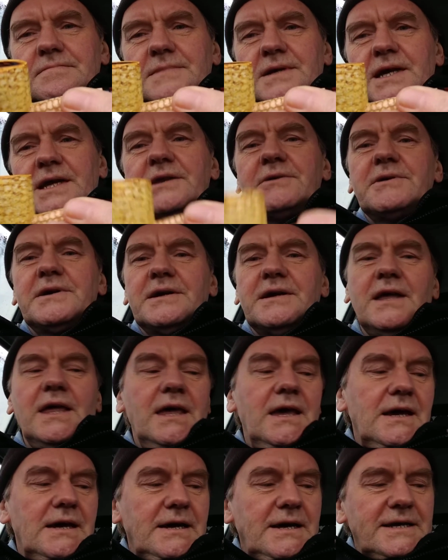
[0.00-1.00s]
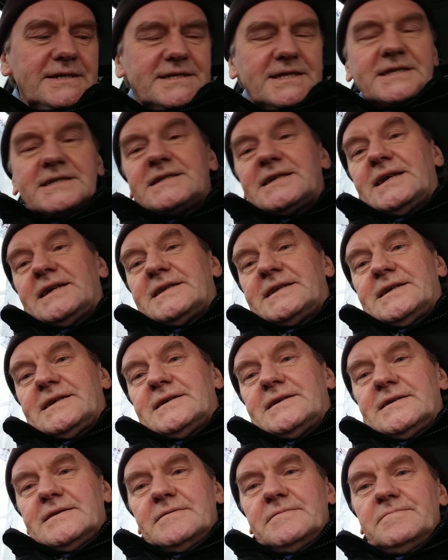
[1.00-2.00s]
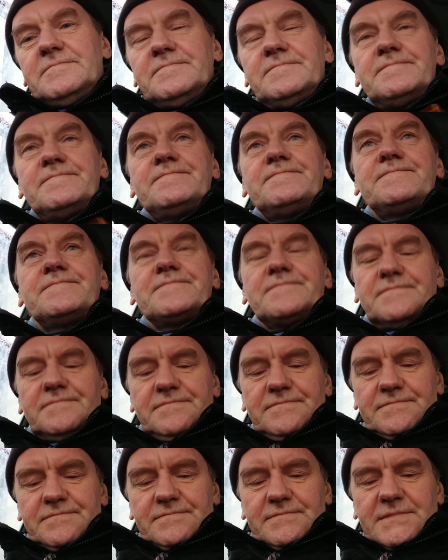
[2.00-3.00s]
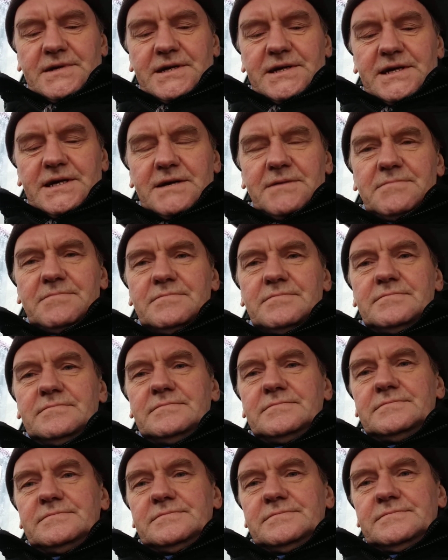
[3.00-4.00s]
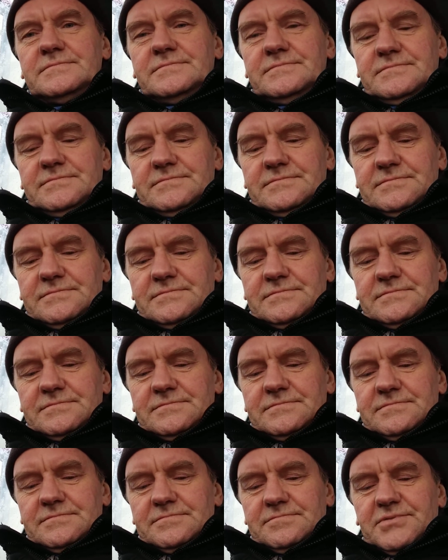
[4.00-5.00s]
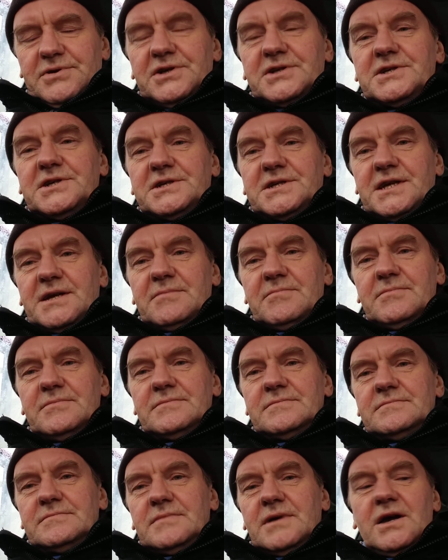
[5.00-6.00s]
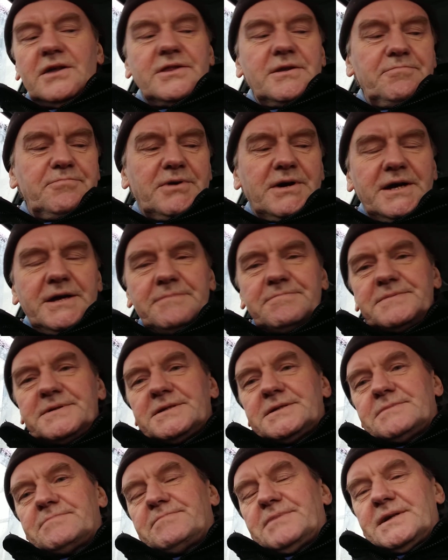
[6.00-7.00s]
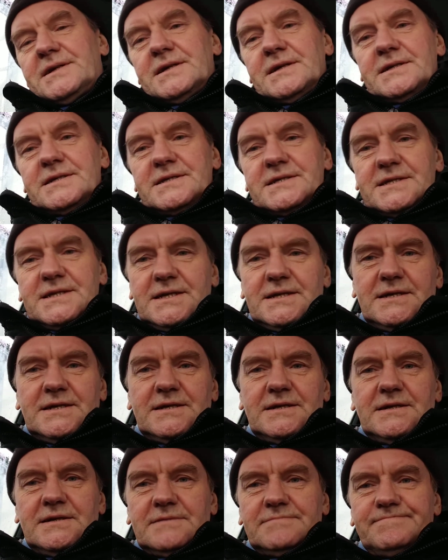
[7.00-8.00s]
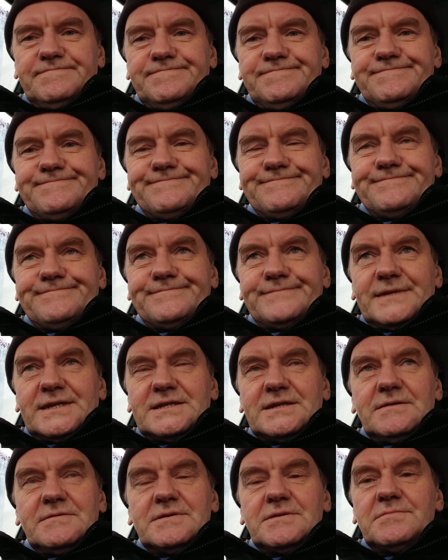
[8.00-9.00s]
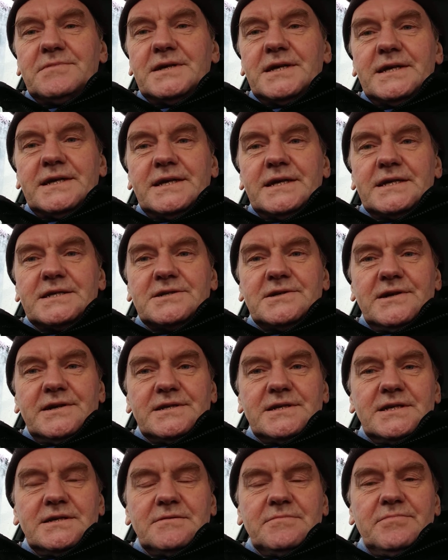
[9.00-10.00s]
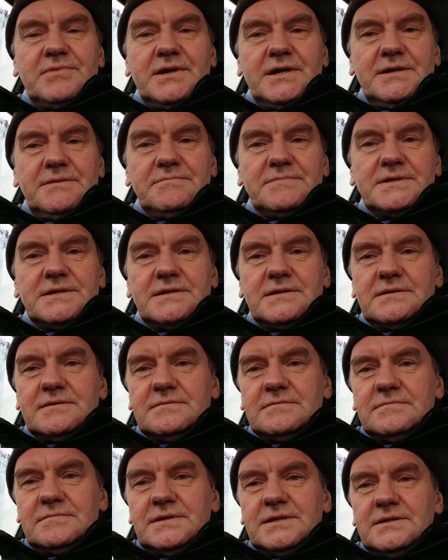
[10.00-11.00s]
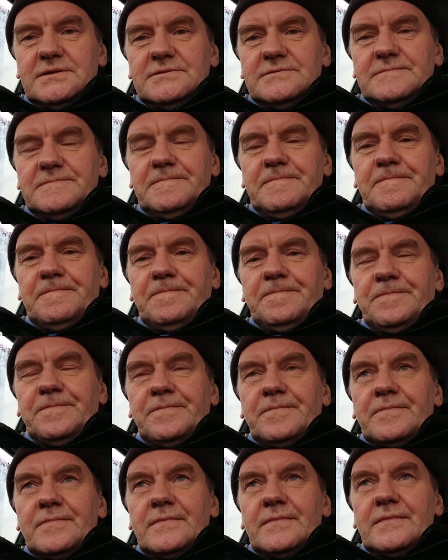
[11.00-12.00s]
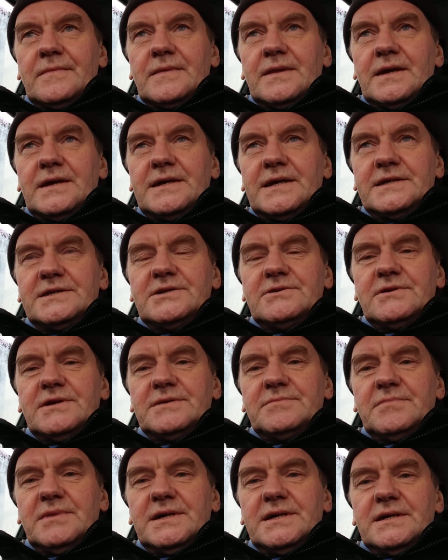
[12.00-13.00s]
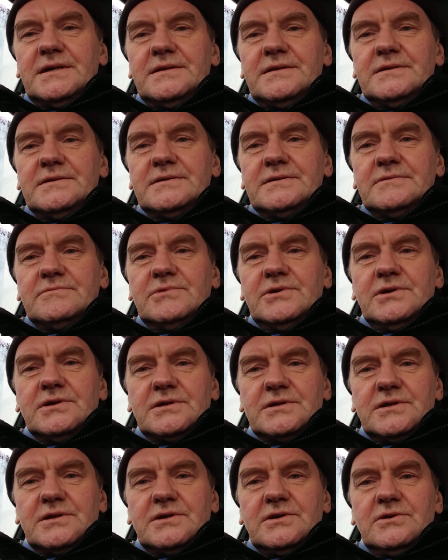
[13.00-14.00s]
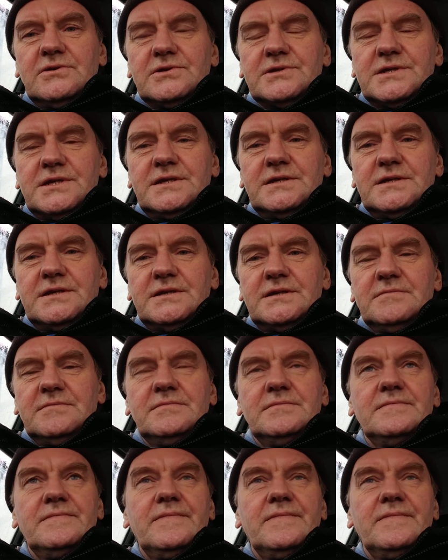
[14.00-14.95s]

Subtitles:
Anyway, as I said, I am purchasing other pipes, because I seem to be getting attracted to pipes, you know, and I do admire the work that goes into them,